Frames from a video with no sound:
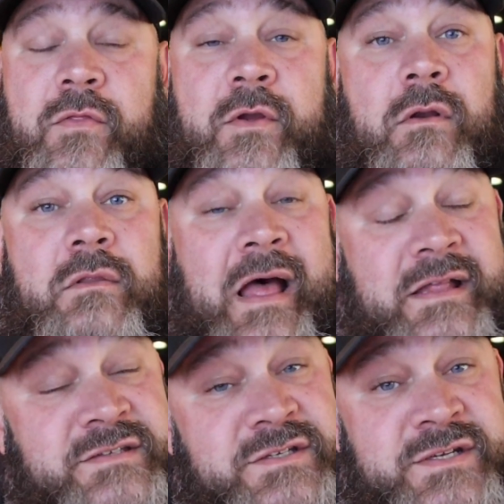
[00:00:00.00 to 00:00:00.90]
There are
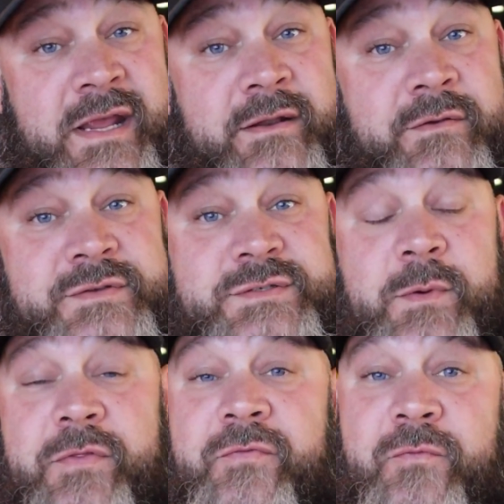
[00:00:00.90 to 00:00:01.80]
lots of channels
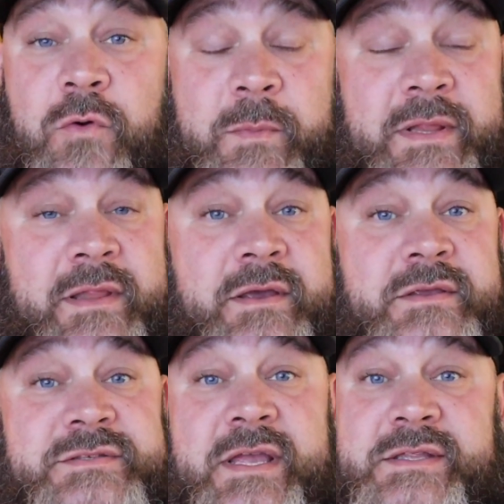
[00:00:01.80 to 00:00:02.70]
with
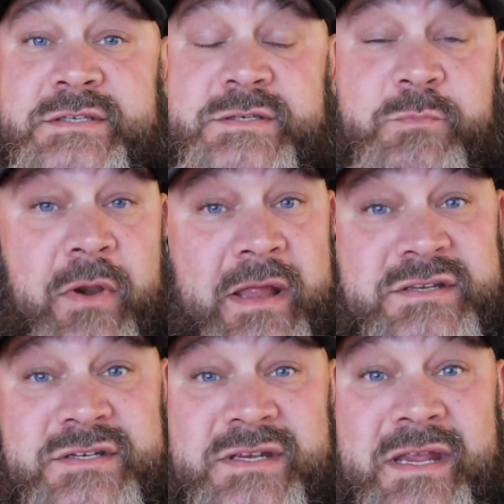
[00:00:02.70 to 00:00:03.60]
formulas and
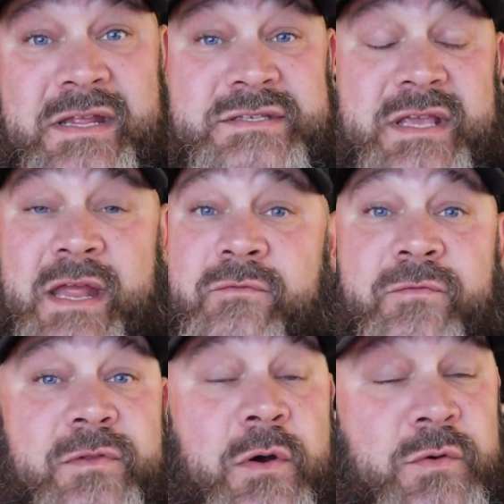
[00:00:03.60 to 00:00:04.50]
spreadsheets and
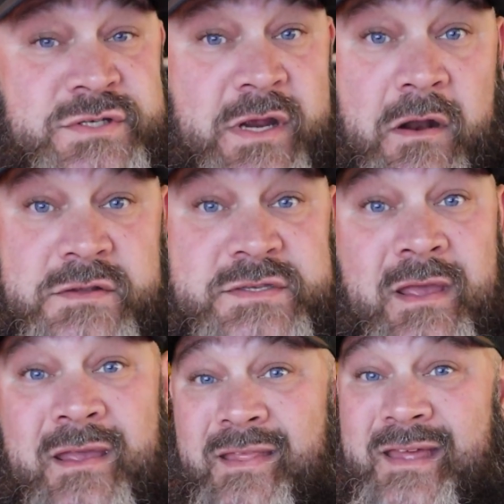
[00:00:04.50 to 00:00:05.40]
flow charts
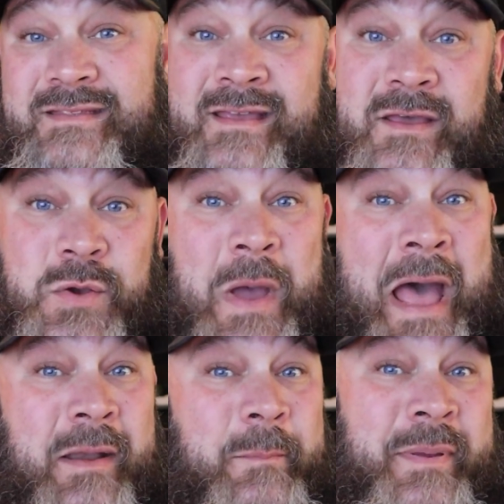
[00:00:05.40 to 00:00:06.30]
that tell you
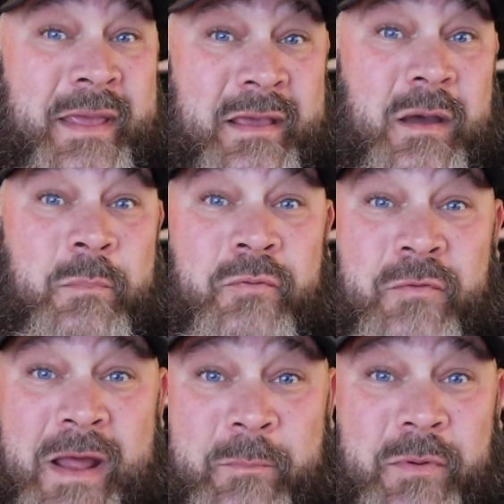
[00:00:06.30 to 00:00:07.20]
how to pick a
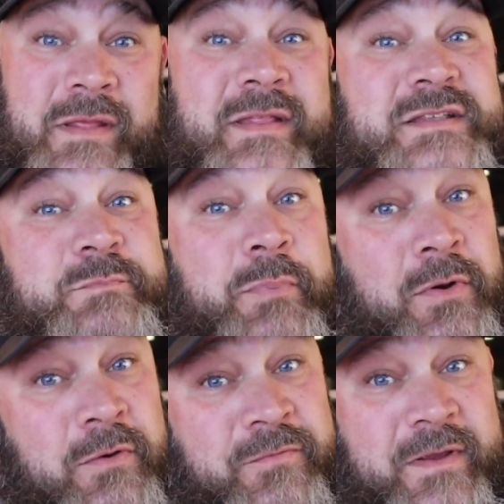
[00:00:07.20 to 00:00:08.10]
property that's
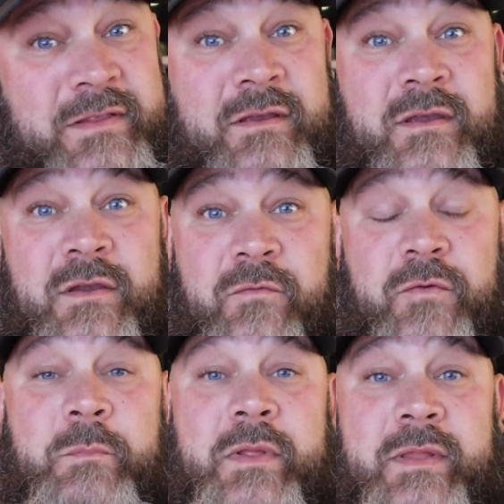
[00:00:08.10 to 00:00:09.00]
perfect
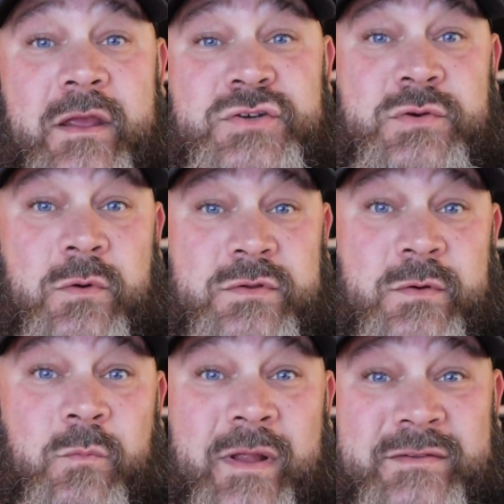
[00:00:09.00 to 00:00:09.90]
for building a
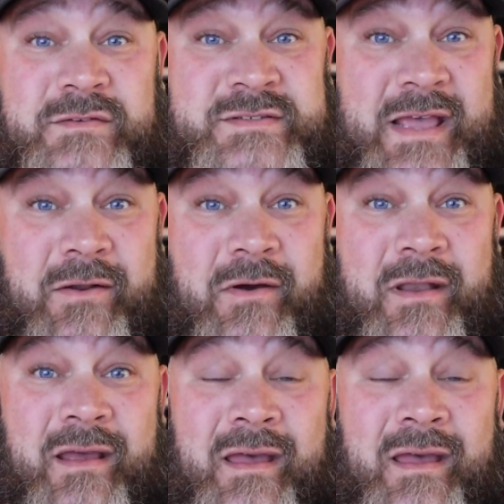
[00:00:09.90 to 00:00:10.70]
short-term rental site on.